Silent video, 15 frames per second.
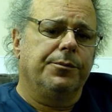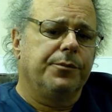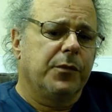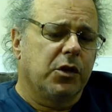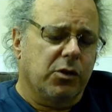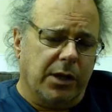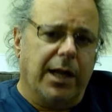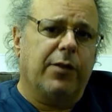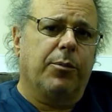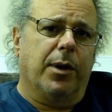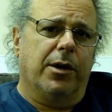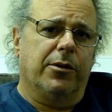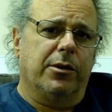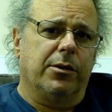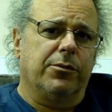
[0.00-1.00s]
So that's
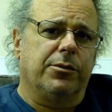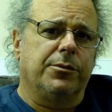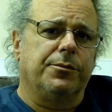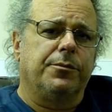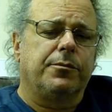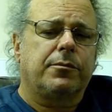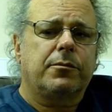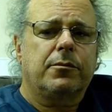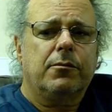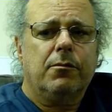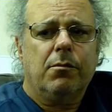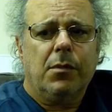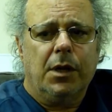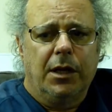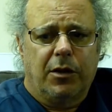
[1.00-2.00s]
positive.
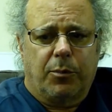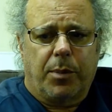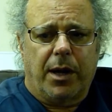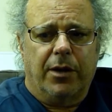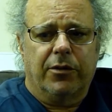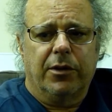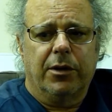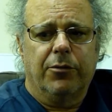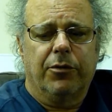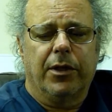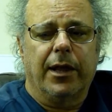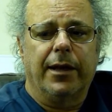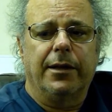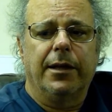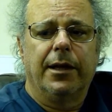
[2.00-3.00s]
It's positive
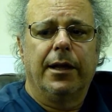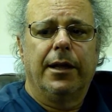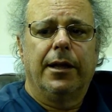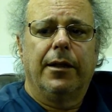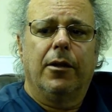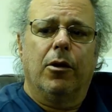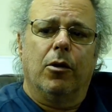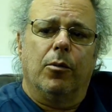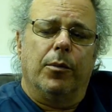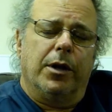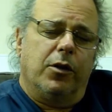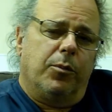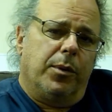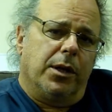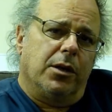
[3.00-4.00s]
that it's
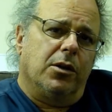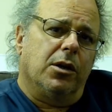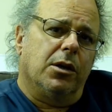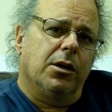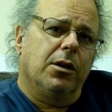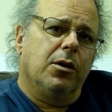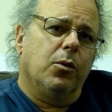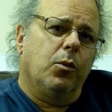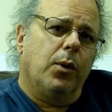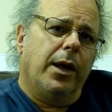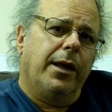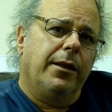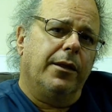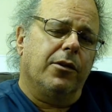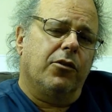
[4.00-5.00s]
being done in a way
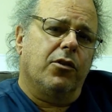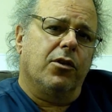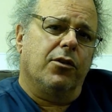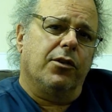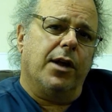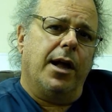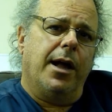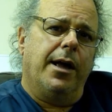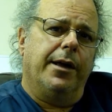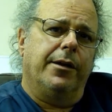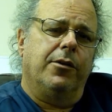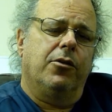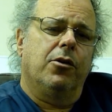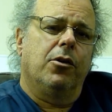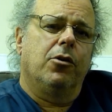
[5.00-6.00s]
that's
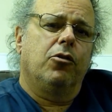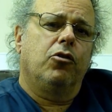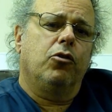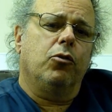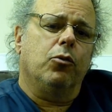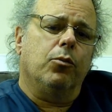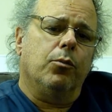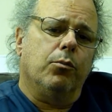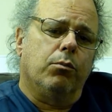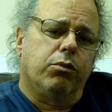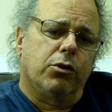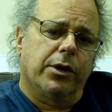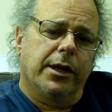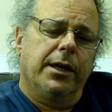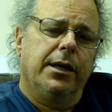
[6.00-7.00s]
designed to
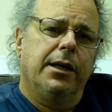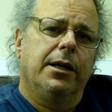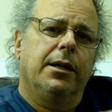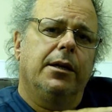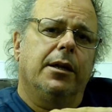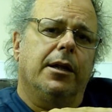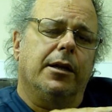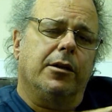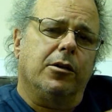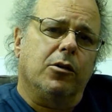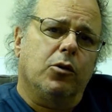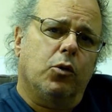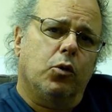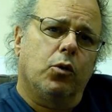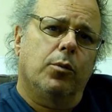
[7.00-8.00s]
bring in and
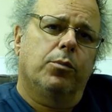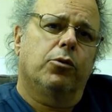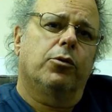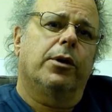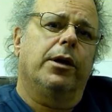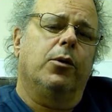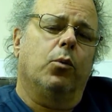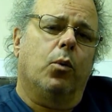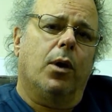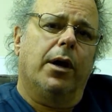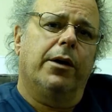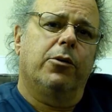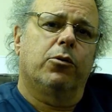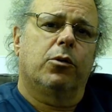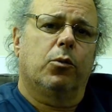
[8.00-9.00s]
incorporate
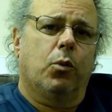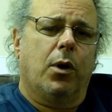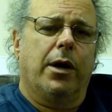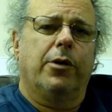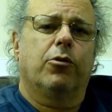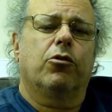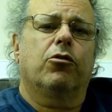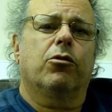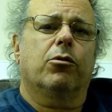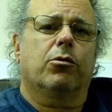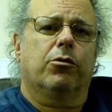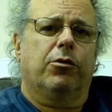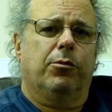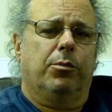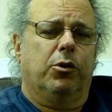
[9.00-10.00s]
wider and wider
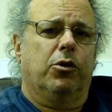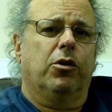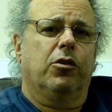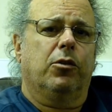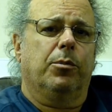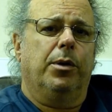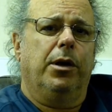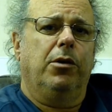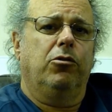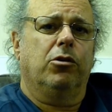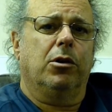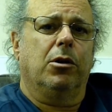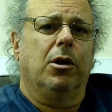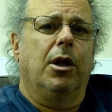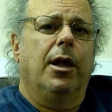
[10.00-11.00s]
circles of participation,
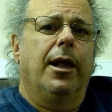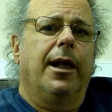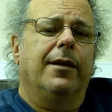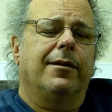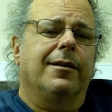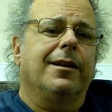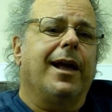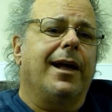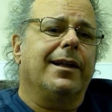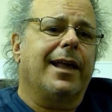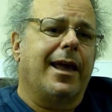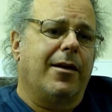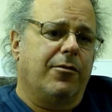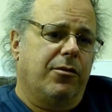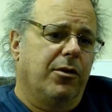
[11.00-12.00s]
and to not
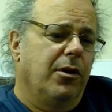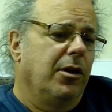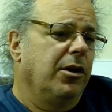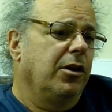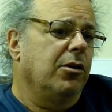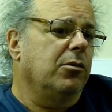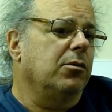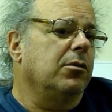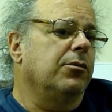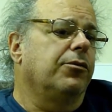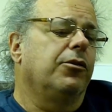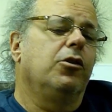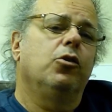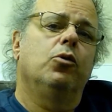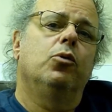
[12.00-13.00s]
have a
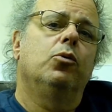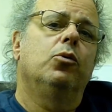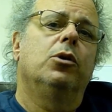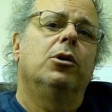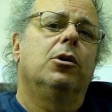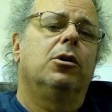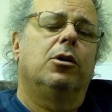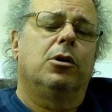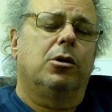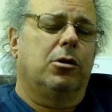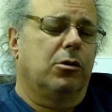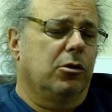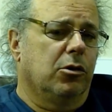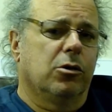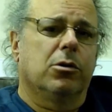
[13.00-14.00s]
few
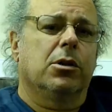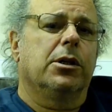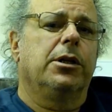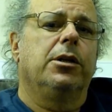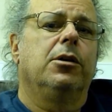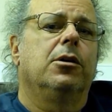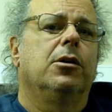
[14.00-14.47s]
early